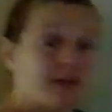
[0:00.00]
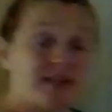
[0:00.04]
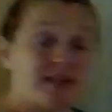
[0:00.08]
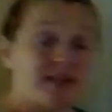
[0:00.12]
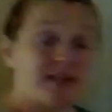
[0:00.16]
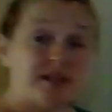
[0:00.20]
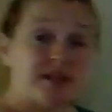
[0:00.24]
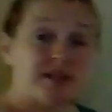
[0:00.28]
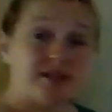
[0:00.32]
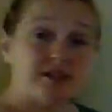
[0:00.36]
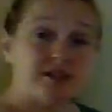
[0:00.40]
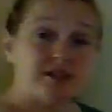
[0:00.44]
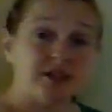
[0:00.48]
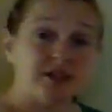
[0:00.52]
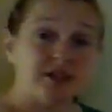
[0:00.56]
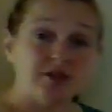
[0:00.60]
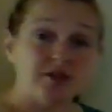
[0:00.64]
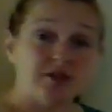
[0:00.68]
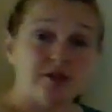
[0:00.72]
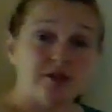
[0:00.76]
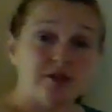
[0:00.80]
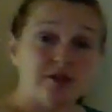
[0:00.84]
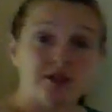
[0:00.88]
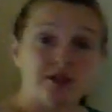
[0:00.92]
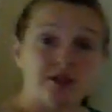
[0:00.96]
of cells can do
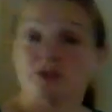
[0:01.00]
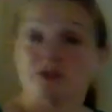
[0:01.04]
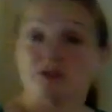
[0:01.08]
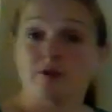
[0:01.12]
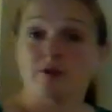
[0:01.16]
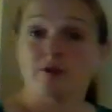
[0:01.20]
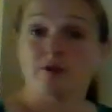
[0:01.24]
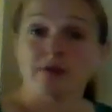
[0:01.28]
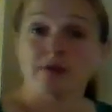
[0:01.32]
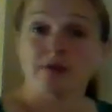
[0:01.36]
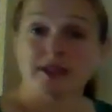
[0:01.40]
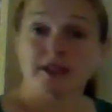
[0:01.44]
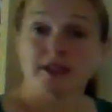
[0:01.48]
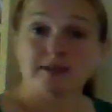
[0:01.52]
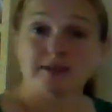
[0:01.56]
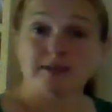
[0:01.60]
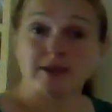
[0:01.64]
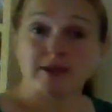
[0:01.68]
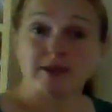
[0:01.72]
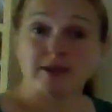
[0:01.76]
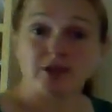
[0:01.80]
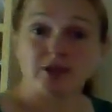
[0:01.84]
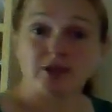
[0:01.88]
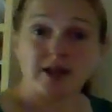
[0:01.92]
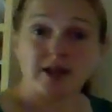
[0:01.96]
this. You don't need a
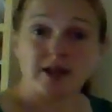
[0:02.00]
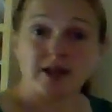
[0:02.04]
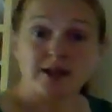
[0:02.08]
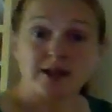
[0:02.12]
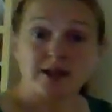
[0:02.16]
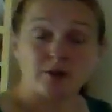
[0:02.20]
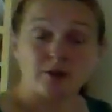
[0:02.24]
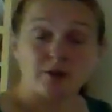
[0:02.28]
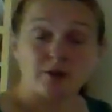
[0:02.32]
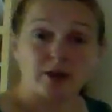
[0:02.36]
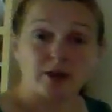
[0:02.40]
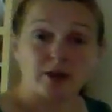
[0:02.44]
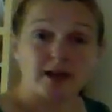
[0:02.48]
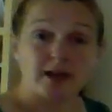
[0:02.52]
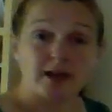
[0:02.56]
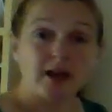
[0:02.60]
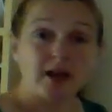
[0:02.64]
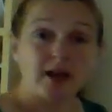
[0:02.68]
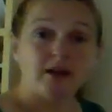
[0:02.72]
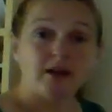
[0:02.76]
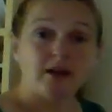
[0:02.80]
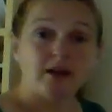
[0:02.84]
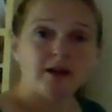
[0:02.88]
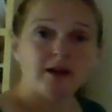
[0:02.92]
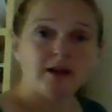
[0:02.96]
specialized
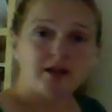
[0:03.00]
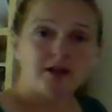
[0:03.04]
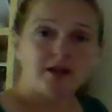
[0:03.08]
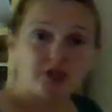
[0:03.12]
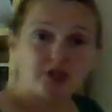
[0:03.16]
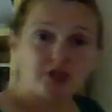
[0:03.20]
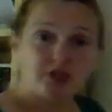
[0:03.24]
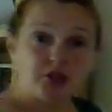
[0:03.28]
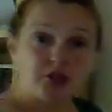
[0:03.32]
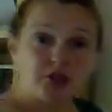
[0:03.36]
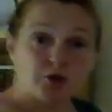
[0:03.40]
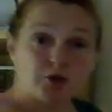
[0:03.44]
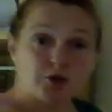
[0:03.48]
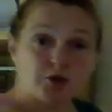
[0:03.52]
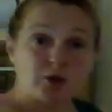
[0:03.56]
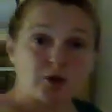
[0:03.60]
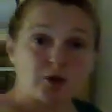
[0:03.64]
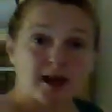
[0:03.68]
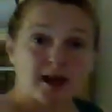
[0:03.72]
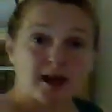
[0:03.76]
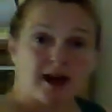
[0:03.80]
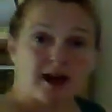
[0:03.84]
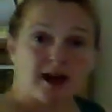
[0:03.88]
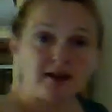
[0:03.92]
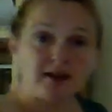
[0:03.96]
organelle to do
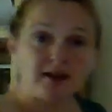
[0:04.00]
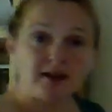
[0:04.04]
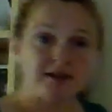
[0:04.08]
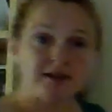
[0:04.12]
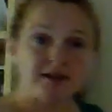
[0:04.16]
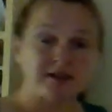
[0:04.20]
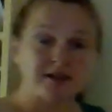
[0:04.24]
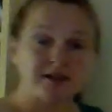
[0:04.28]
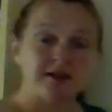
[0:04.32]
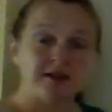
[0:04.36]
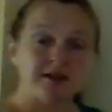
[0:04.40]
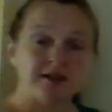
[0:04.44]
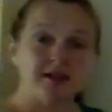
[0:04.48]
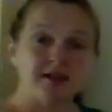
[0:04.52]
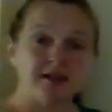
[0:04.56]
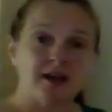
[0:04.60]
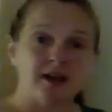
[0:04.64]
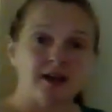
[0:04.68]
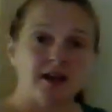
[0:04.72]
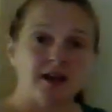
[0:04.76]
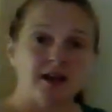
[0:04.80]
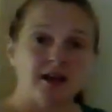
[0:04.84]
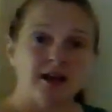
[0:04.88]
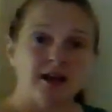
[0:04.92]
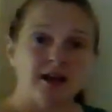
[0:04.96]
glycolysis.
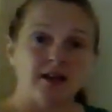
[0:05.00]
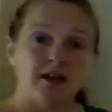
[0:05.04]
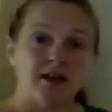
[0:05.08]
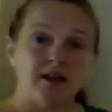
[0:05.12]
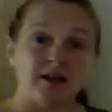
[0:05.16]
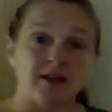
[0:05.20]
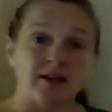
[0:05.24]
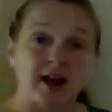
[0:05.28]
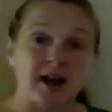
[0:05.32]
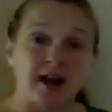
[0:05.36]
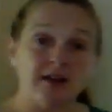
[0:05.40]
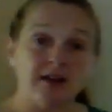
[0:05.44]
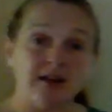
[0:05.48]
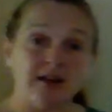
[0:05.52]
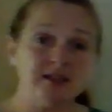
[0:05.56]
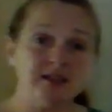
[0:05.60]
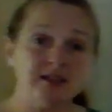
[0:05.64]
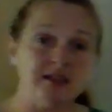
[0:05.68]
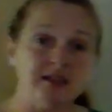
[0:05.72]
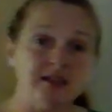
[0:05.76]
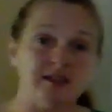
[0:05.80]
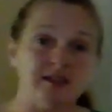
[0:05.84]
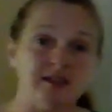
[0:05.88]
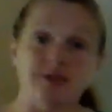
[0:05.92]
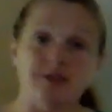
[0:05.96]

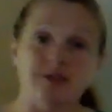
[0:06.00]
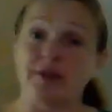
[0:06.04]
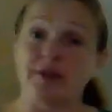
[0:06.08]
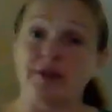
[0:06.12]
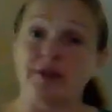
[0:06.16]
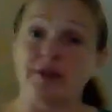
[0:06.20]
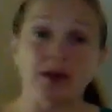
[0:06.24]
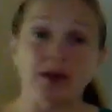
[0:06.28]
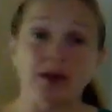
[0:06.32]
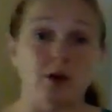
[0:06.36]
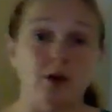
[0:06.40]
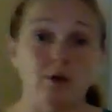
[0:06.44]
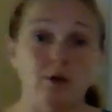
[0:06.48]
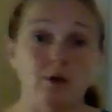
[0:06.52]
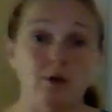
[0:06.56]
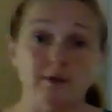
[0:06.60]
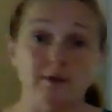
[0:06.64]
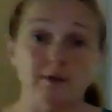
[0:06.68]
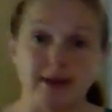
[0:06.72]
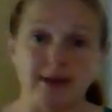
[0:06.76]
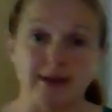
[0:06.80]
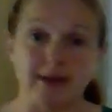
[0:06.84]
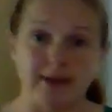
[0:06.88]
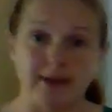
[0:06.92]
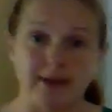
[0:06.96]
Glycolysis is a very old
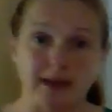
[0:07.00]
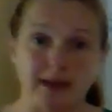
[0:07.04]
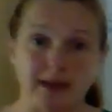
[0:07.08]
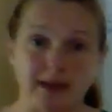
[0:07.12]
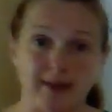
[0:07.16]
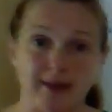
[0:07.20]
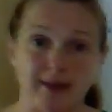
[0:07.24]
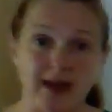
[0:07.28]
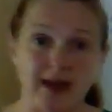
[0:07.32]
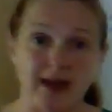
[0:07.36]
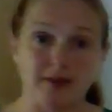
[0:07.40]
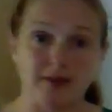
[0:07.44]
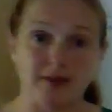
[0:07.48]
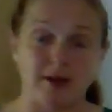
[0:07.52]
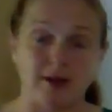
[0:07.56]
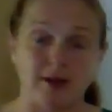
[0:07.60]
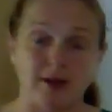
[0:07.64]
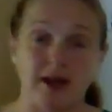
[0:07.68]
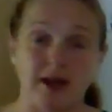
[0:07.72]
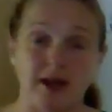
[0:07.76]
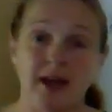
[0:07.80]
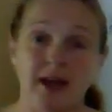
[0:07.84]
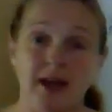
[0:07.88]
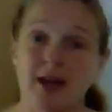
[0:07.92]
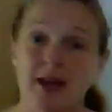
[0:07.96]
metabolic pathway.
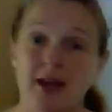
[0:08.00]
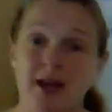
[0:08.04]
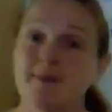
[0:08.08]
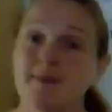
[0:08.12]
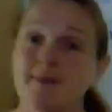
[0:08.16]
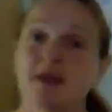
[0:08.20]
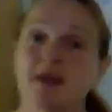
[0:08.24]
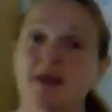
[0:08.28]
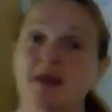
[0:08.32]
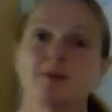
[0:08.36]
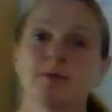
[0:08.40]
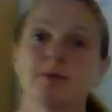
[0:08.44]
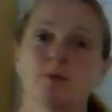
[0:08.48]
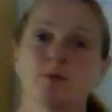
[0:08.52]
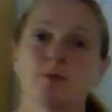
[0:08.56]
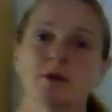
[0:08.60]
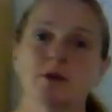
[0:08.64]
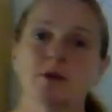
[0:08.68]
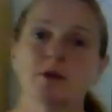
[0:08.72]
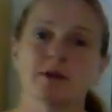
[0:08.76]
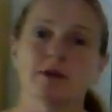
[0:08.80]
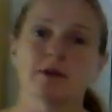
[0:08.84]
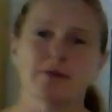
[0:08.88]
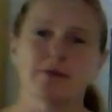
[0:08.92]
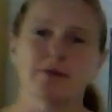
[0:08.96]
It may have been one
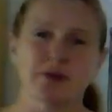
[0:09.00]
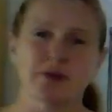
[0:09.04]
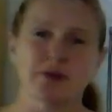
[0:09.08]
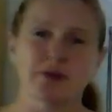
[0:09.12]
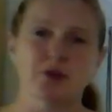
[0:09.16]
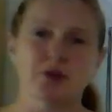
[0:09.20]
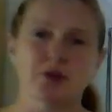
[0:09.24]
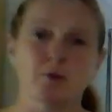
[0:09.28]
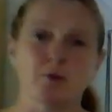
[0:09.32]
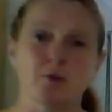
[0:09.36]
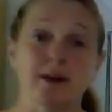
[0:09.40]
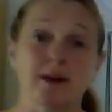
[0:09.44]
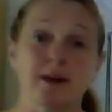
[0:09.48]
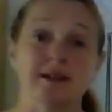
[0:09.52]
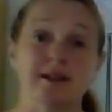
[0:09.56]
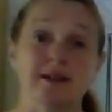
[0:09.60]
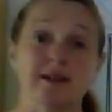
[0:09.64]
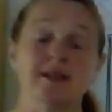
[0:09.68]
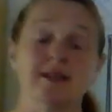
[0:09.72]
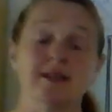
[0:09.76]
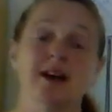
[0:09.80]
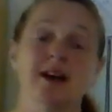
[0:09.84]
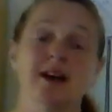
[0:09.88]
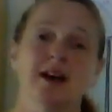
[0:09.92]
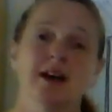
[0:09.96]
of the first
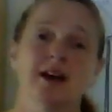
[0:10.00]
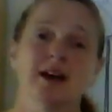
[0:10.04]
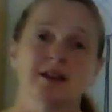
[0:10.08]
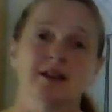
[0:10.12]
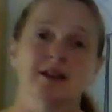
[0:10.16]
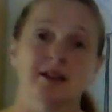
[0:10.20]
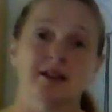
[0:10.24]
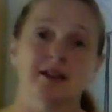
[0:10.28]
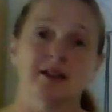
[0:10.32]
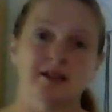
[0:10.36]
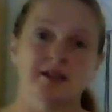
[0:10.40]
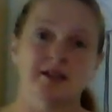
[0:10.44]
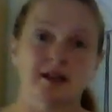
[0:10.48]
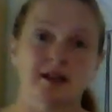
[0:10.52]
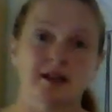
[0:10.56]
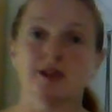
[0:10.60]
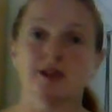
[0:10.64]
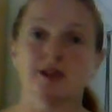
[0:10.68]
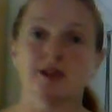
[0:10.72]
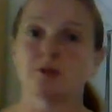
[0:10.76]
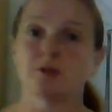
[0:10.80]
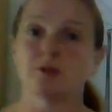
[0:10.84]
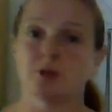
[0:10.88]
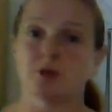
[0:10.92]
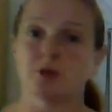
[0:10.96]
ways that
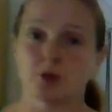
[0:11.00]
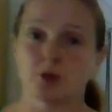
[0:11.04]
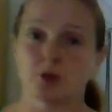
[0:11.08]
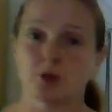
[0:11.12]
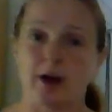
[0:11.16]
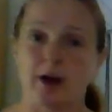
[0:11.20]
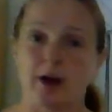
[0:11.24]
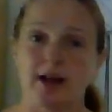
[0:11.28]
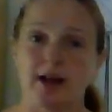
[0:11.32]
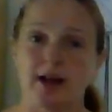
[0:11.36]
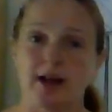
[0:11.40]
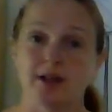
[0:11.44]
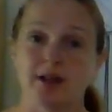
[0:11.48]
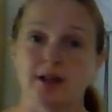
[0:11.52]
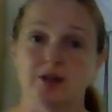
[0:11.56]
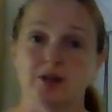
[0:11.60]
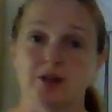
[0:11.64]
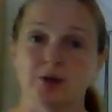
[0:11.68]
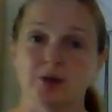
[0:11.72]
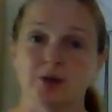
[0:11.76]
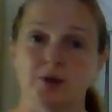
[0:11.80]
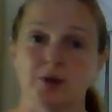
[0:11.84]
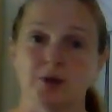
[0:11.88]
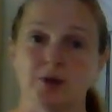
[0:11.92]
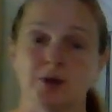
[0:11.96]
cells were trying
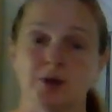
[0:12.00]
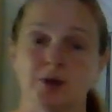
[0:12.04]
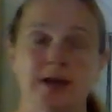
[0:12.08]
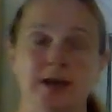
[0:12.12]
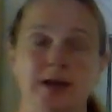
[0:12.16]
to